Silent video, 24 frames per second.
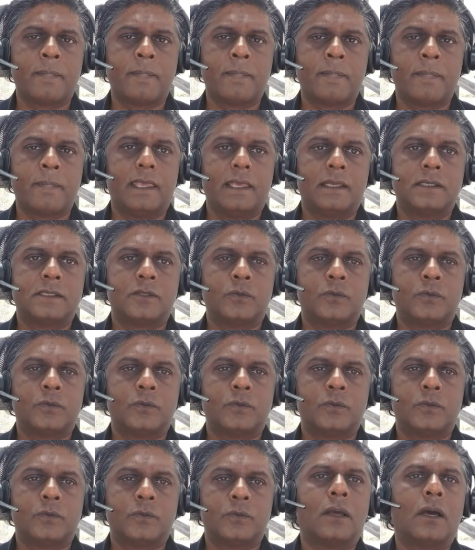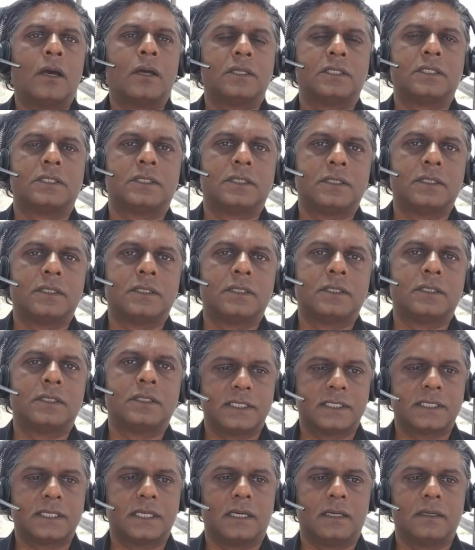is we cannot
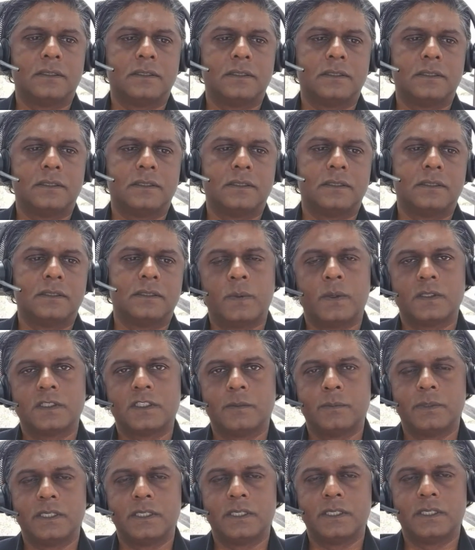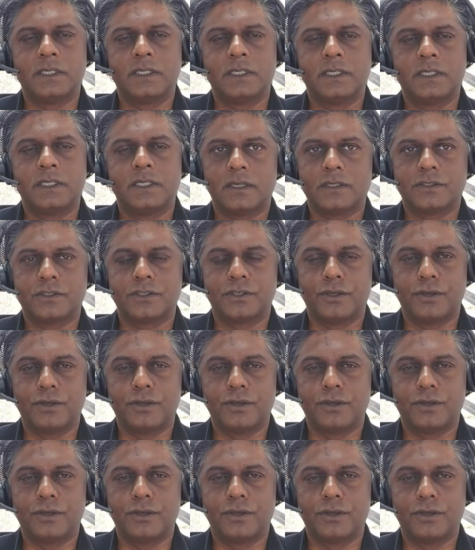discount the responsibility for enhanced
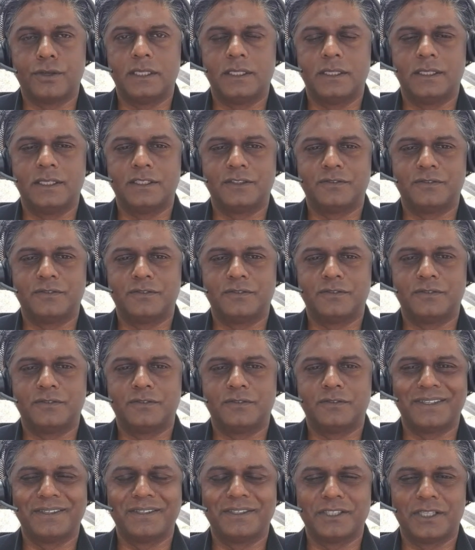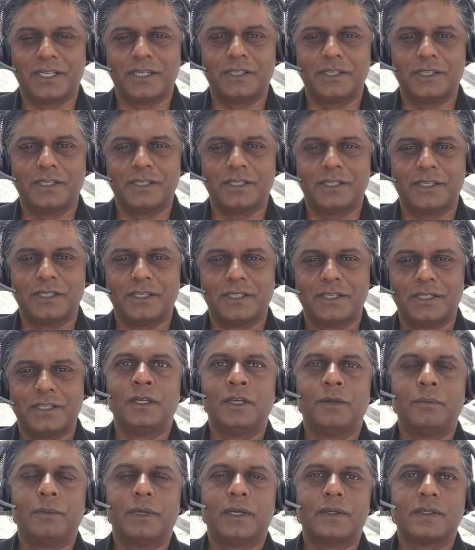security in these varying challenges,
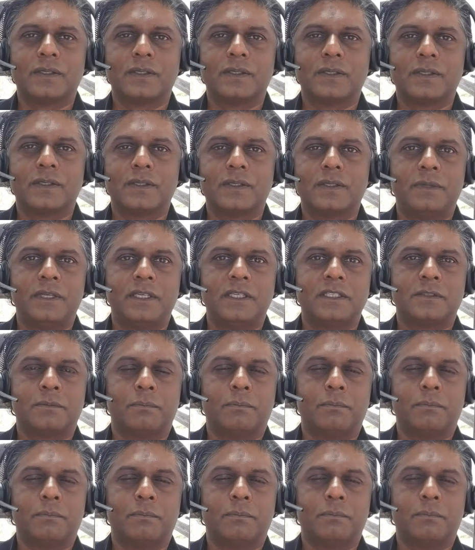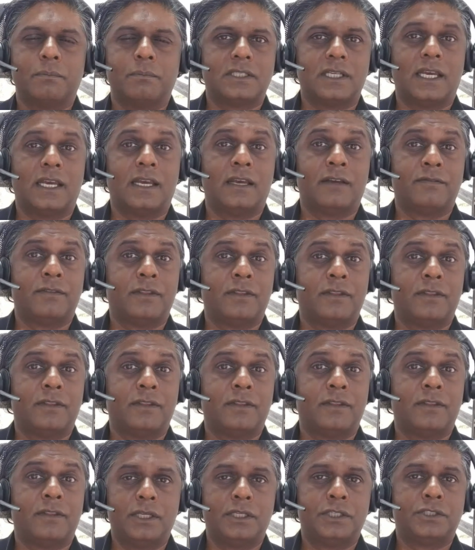because SMBs may not have the
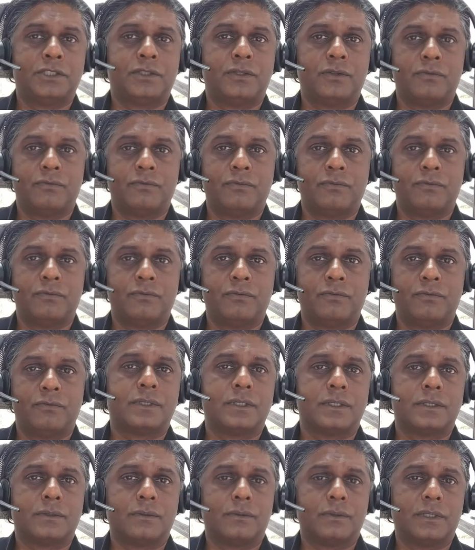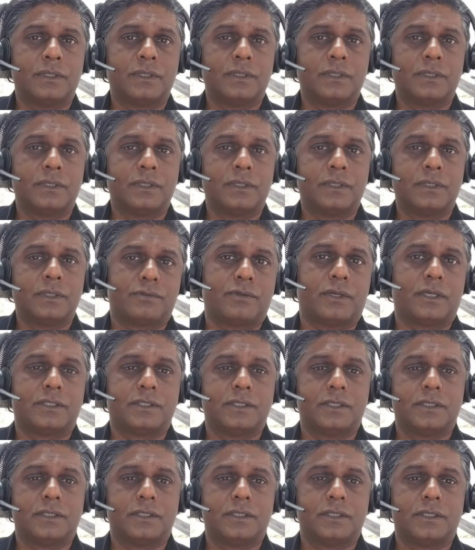knowledge, the resources, or the
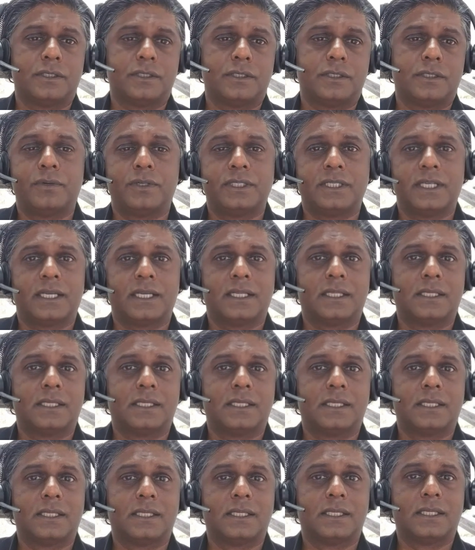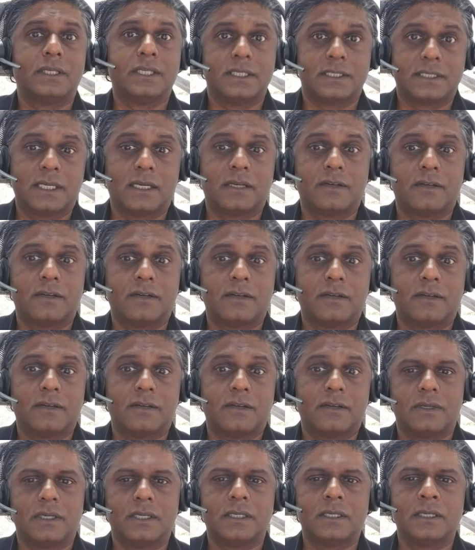infrastructure to help protect the security side of things,
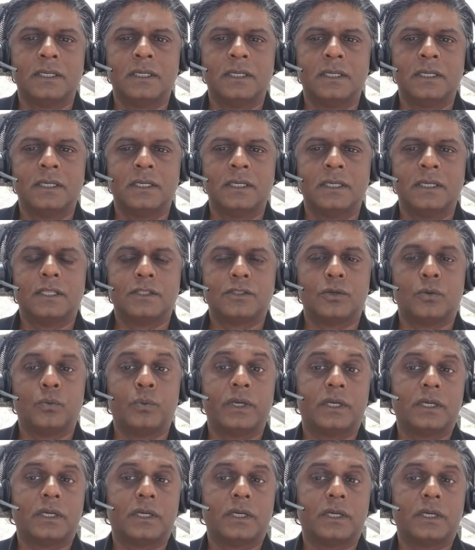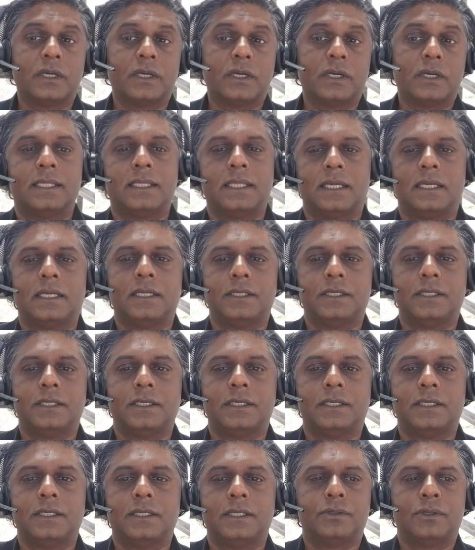right? And so we've got to tie that
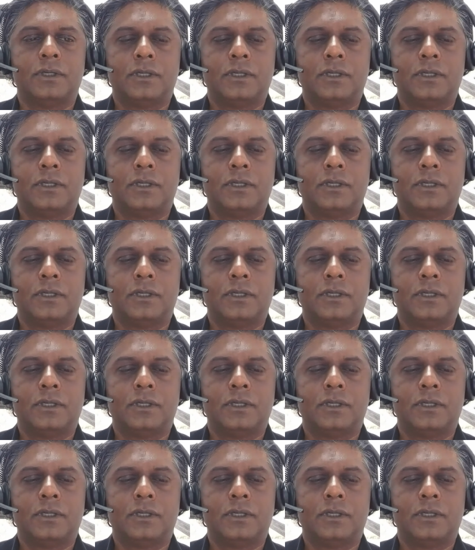into